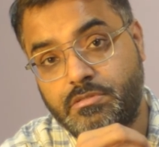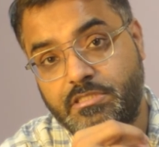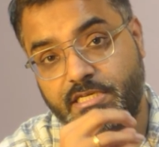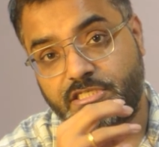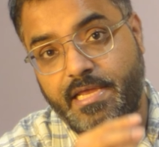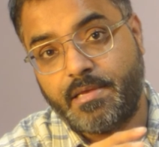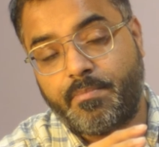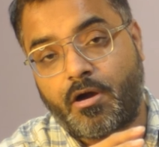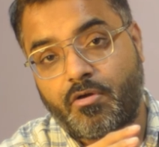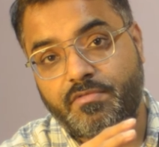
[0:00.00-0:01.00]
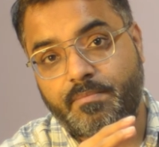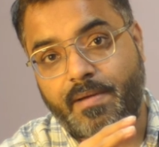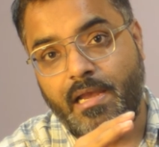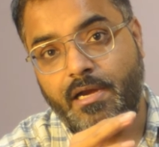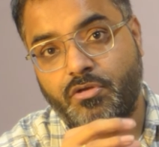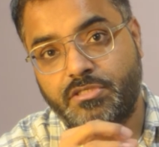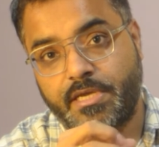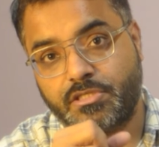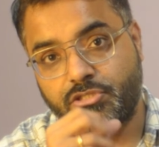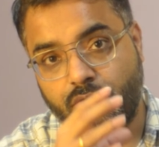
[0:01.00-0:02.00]
change any part of the pilot or
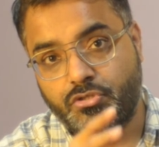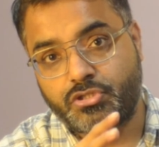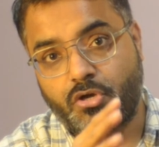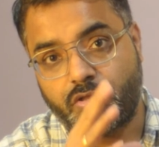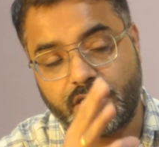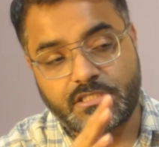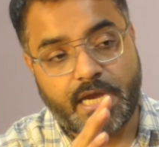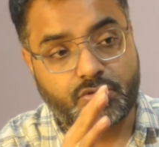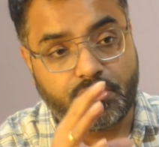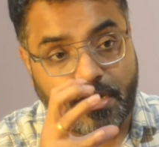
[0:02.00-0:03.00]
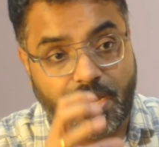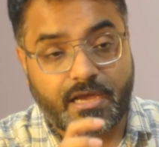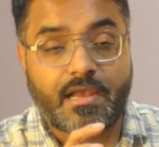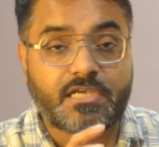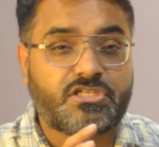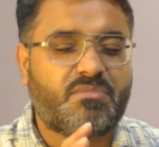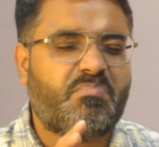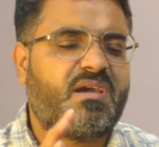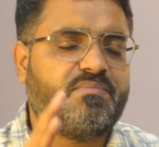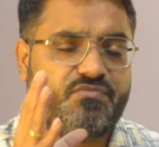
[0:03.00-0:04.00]
change the solution or the design. So data collection
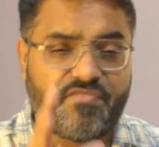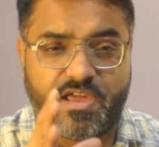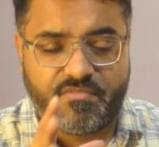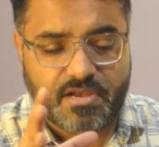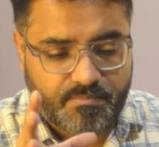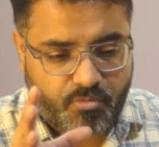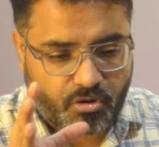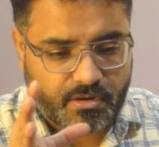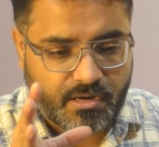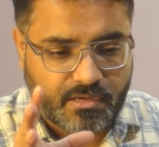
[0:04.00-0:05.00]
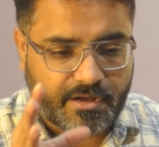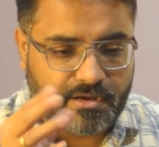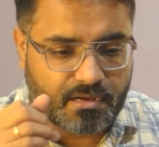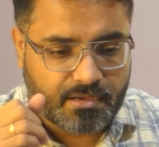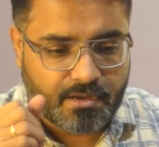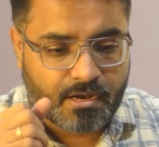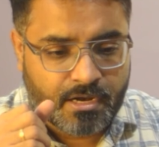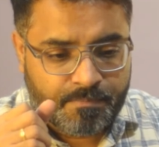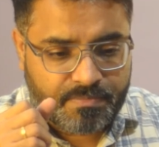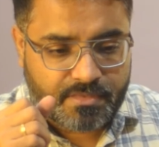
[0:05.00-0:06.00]
becomes very, very important and critical here.
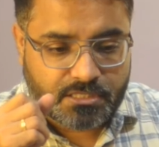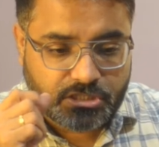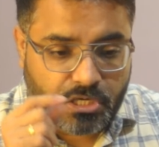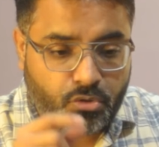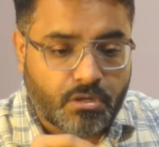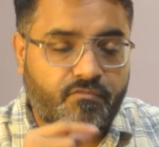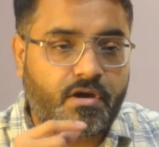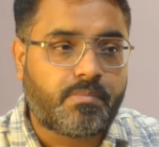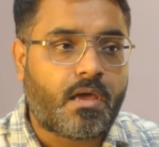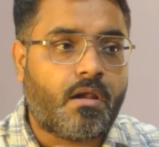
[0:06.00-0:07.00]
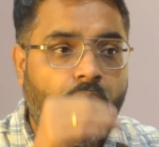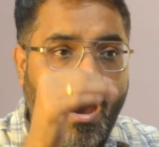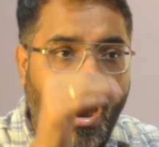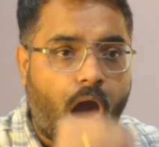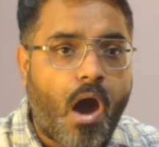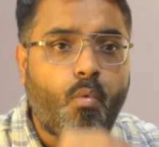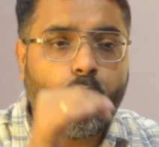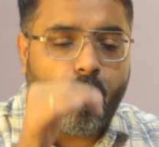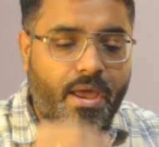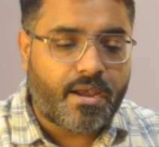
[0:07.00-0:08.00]
Then schedule and work plan. How,
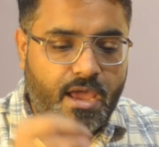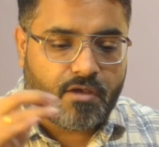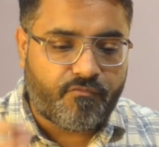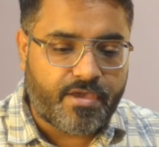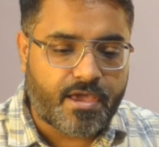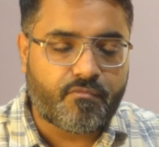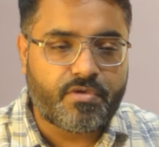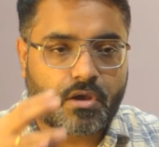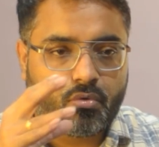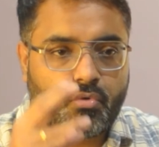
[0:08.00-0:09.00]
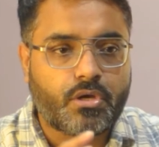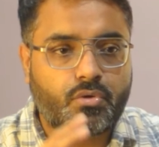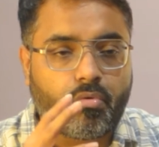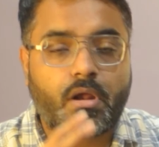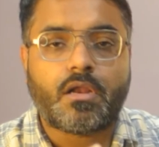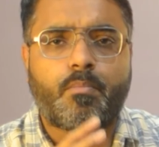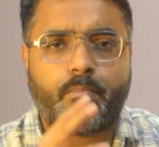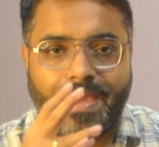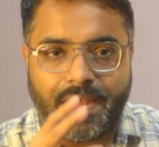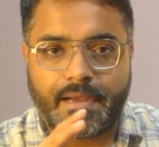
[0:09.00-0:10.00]
when, and where we are going to run a
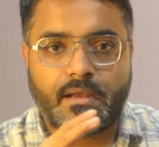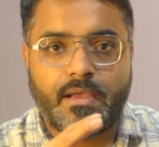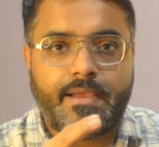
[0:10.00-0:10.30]
pilot.